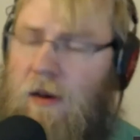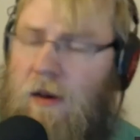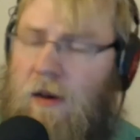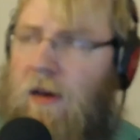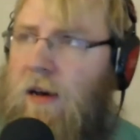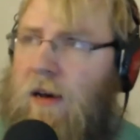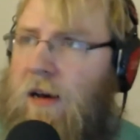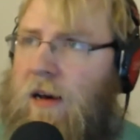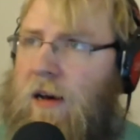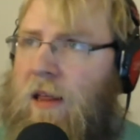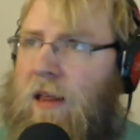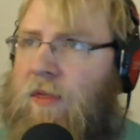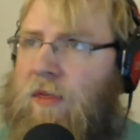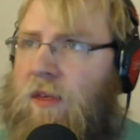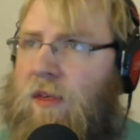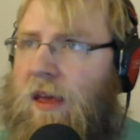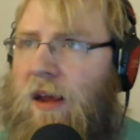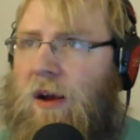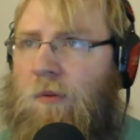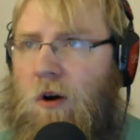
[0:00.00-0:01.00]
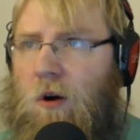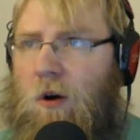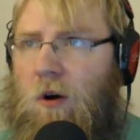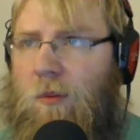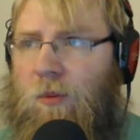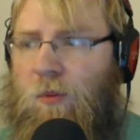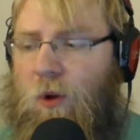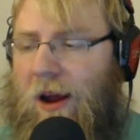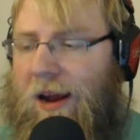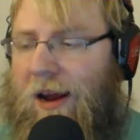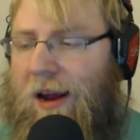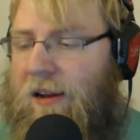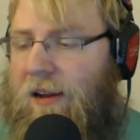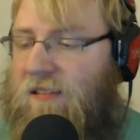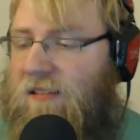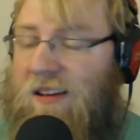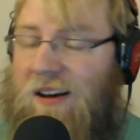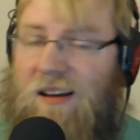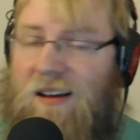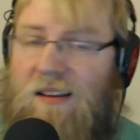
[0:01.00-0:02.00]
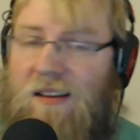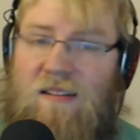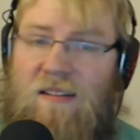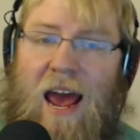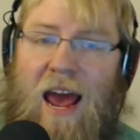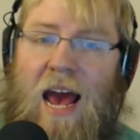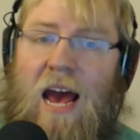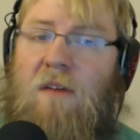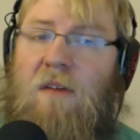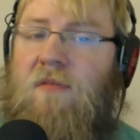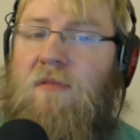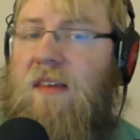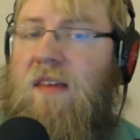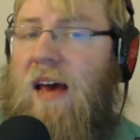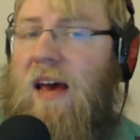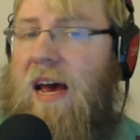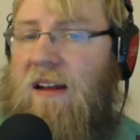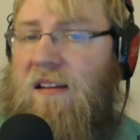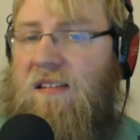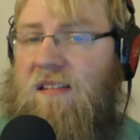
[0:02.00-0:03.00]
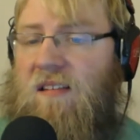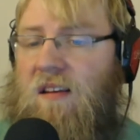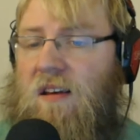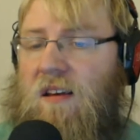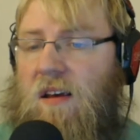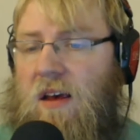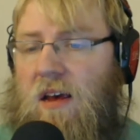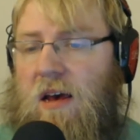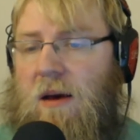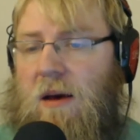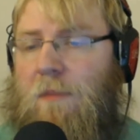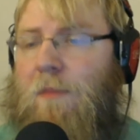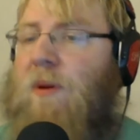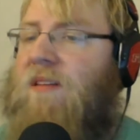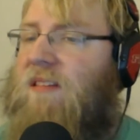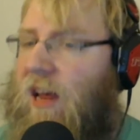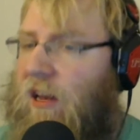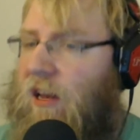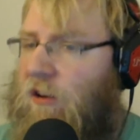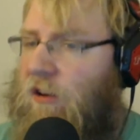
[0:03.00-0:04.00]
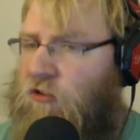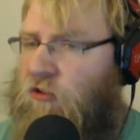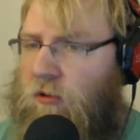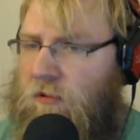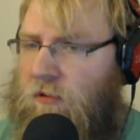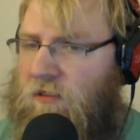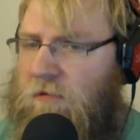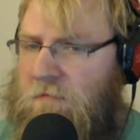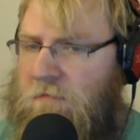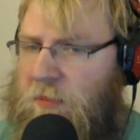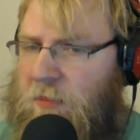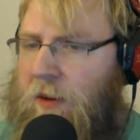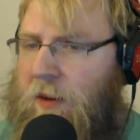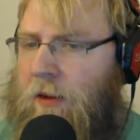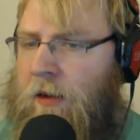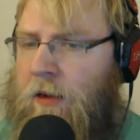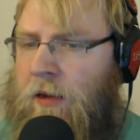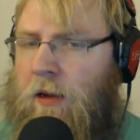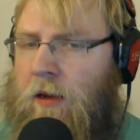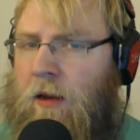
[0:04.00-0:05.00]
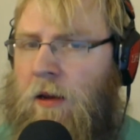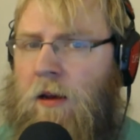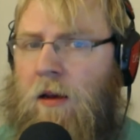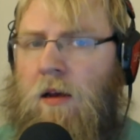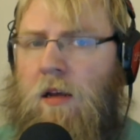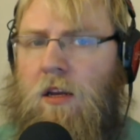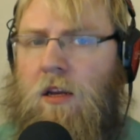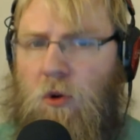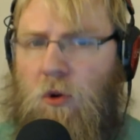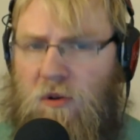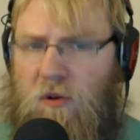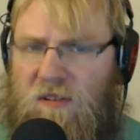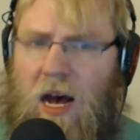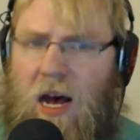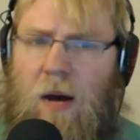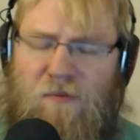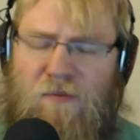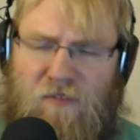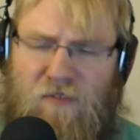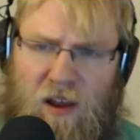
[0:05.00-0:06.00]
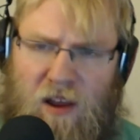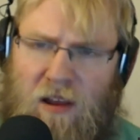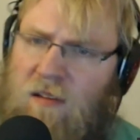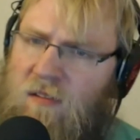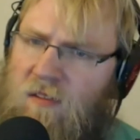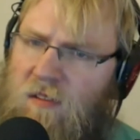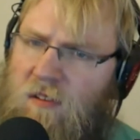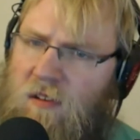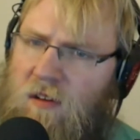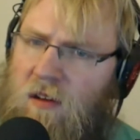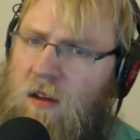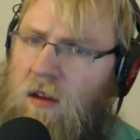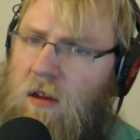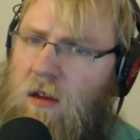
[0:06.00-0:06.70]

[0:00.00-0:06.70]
I think Roman Reigns does have that potential to be your top face